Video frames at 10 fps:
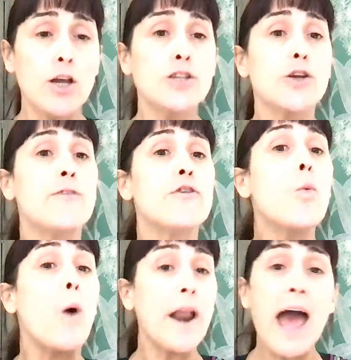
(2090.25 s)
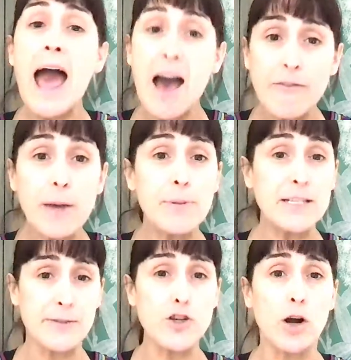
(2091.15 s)
So if you want to have that
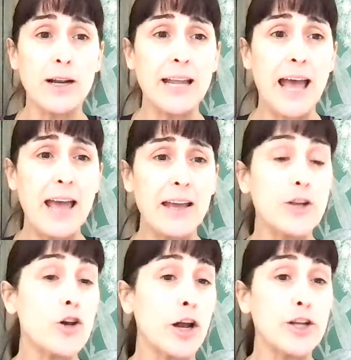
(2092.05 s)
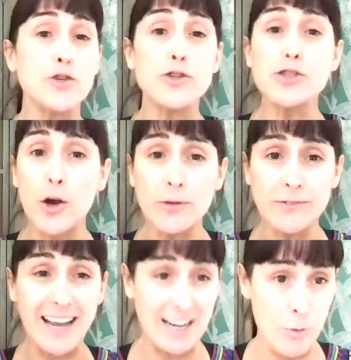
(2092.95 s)
piece of chocolate cake and you're going to do so
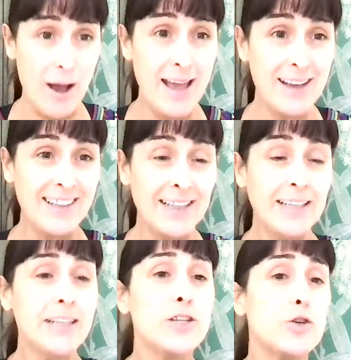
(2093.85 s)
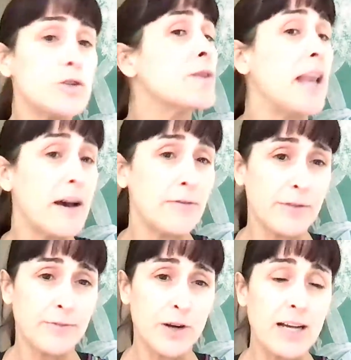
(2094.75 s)
anyway, do it with love,
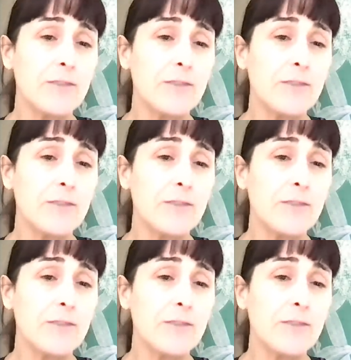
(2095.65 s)
right?